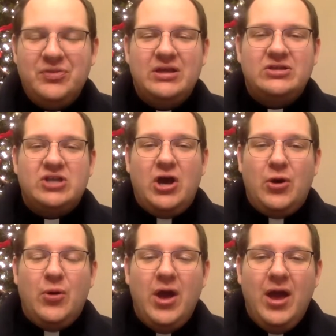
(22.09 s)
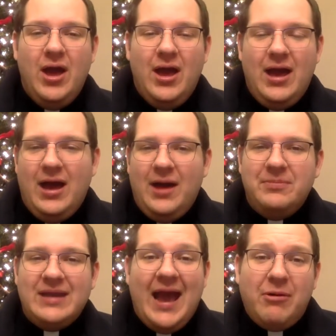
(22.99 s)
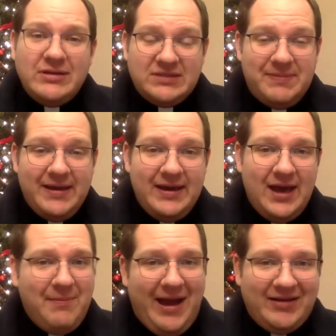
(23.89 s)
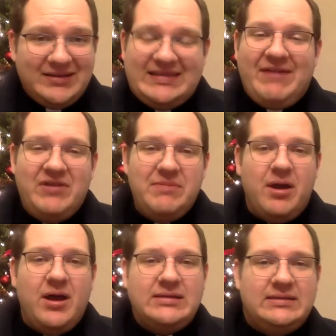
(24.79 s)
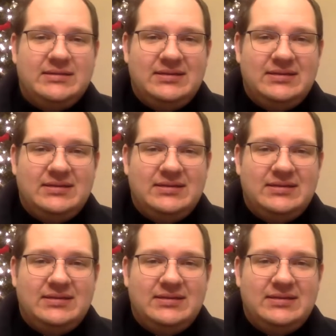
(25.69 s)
So now it's been about 7 months